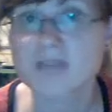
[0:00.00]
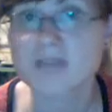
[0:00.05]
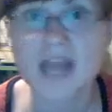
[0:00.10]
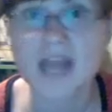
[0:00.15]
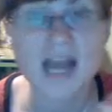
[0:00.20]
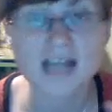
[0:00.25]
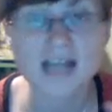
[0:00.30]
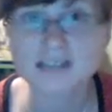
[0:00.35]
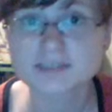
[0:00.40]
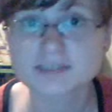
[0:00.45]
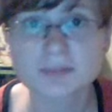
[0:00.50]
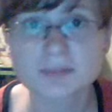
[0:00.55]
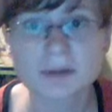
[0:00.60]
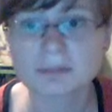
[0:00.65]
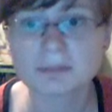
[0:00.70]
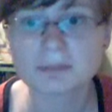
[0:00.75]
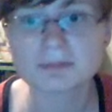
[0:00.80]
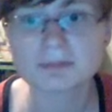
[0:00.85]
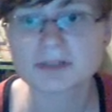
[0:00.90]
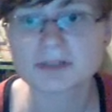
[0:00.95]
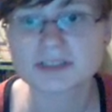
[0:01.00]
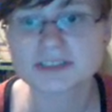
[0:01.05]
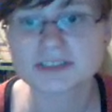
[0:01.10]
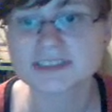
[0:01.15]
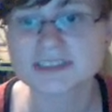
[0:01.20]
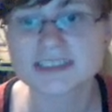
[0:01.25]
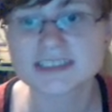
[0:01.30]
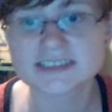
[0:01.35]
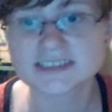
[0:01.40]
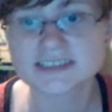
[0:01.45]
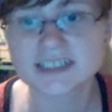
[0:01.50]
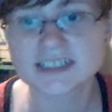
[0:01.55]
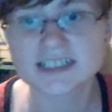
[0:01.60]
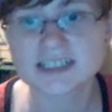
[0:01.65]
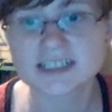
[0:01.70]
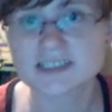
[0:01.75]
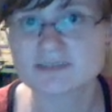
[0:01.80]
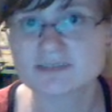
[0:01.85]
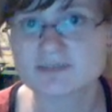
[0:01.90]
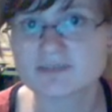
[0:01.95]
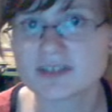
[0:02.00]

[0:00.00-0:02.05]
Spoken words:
And it's probably because there's something in it for